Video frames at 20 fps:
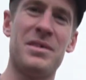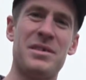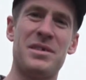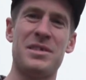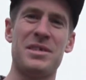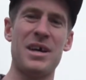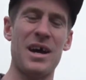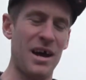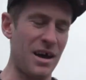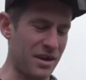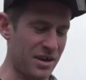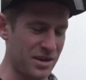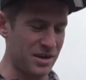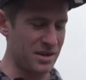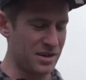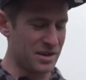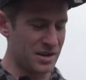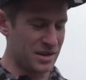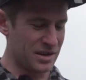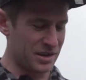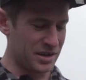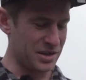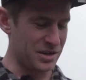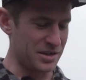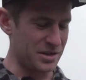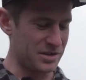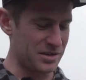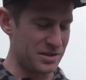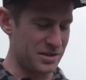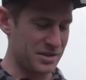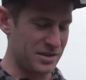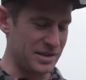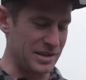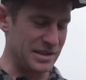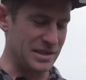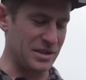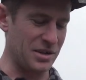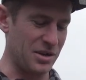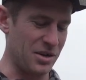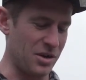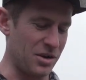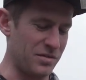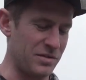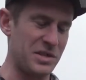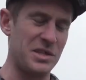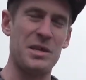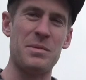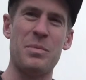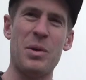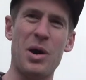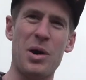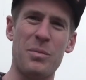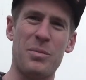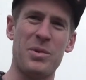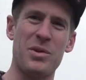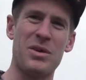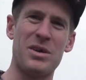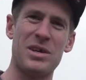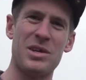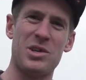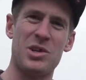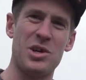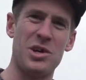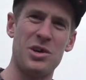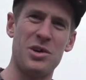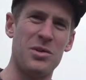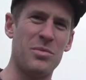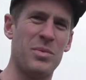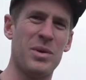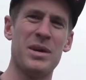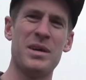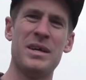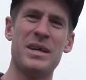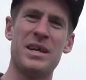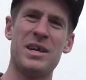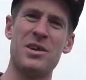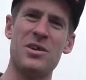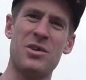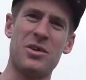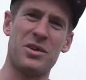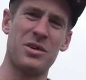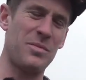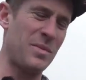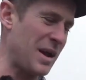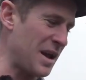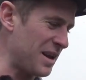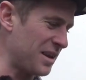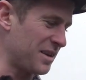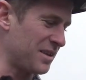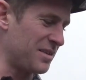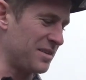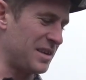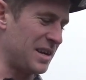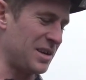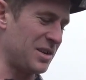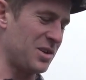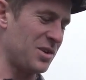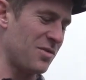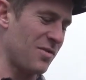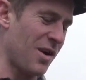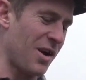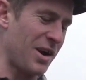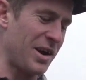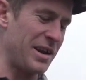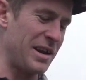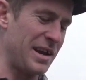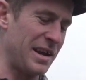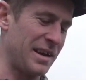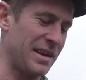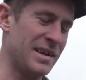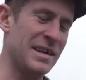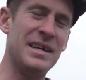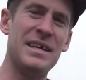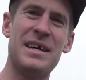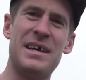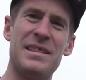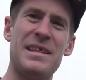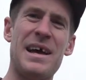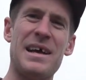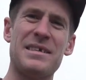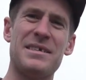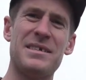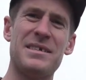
stuck, because it's going to obviously pop your inner tube. You're not going to be able to continue riding, and that